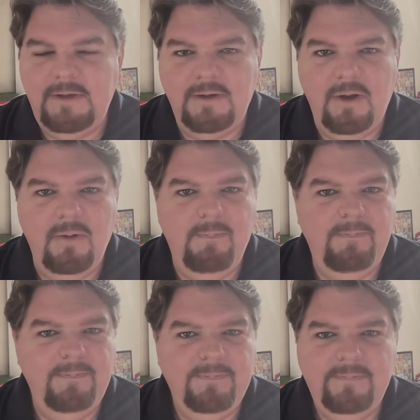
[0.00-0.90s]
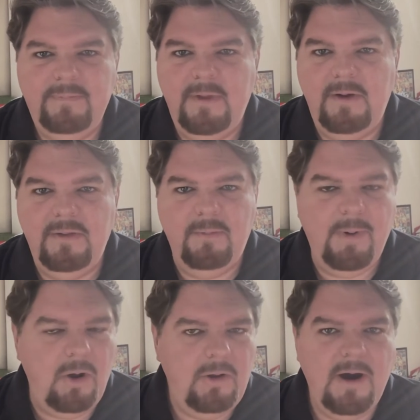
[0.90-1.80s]
You know, they're
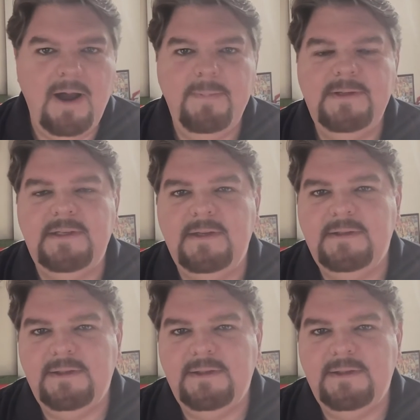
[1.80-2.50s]
polar opposites.